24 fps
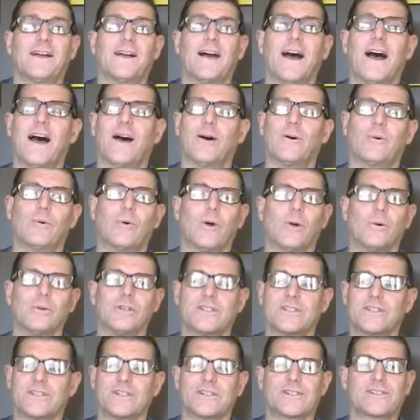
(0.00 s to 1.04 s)
Oh, well,
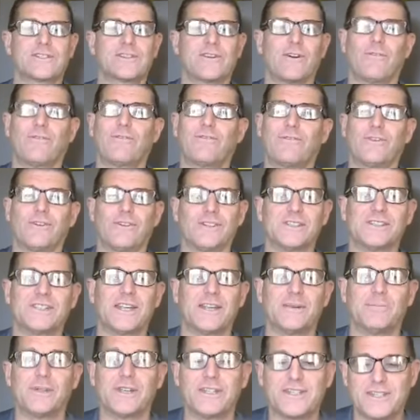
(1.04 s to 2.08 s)
it's just so full of
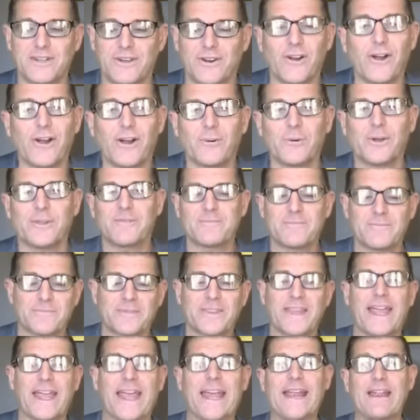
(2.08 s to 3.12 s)
tidbits here, aren't we?
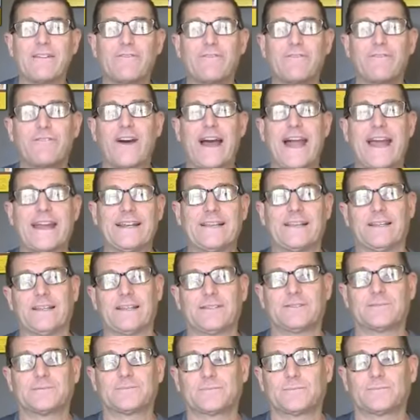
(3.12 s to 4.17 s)
And then finally,
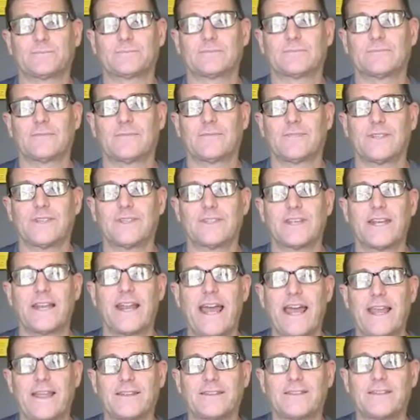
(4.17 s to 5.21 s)

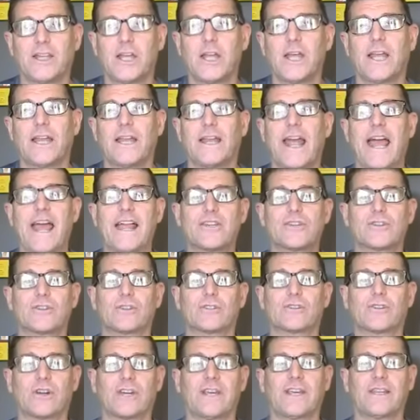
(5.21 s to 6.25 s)
today, National
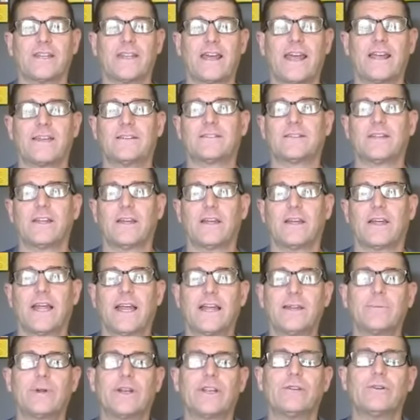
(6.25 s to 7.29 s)
Cookie Day.
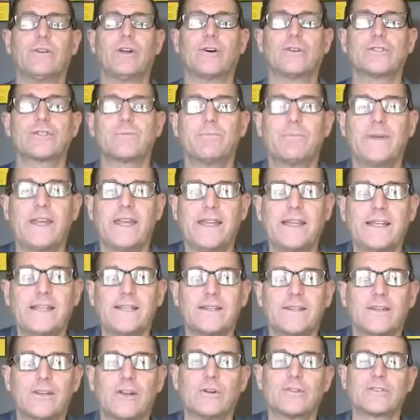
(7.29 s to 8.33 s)
Anybody who knows me
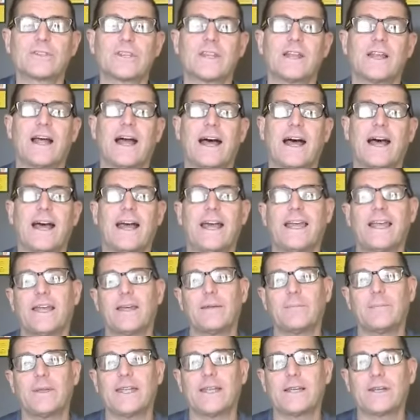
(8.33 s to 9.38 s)
knows that I
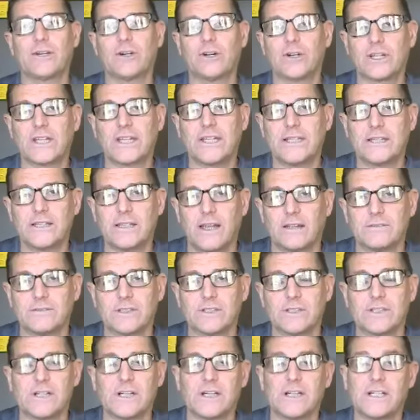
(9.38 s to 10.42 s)
am a cookie
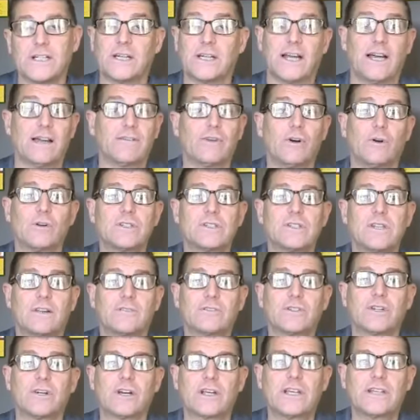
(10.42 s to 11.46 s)
lover. I've always
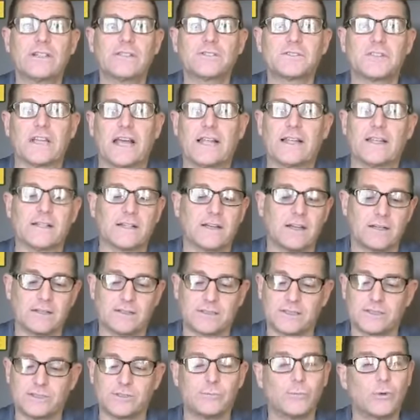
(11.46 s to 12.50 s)
loved cookies. I like
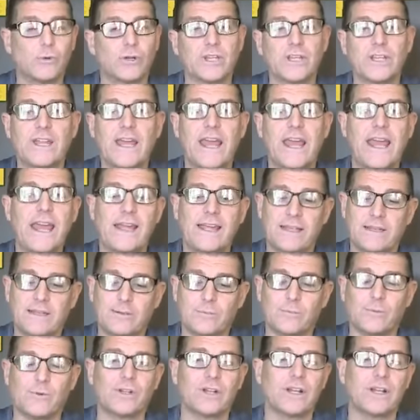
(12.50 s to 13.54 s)
cookies more than cake,
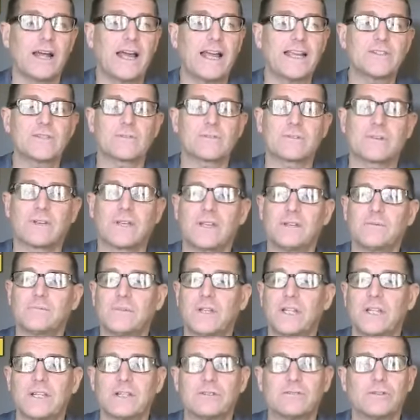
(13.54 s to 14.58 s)
more than ice cream,
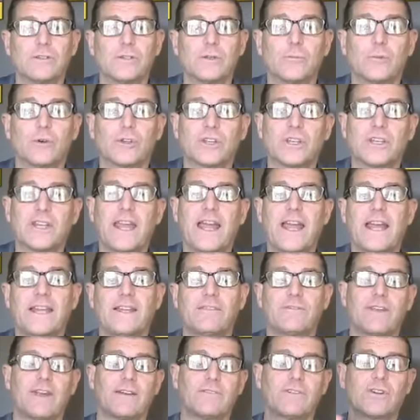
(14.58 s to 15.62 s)
really more than candy.
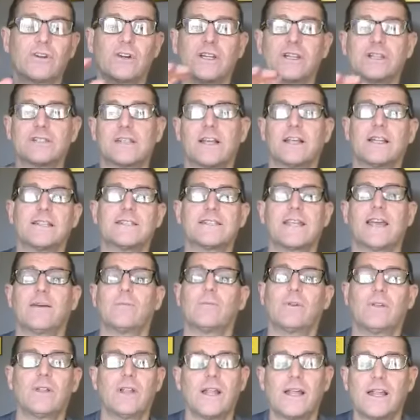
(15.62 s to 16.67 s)
If you have cookies on the
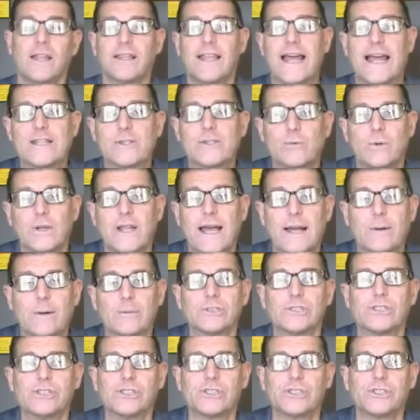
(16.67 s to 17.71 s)
table, that's what I
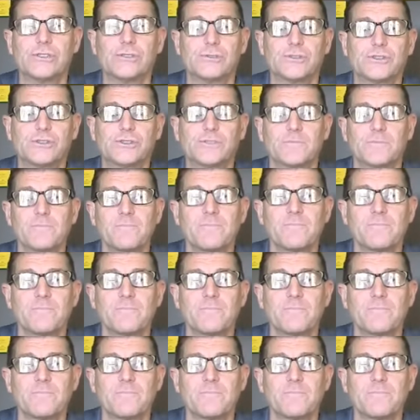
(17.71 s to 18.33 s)
would choose.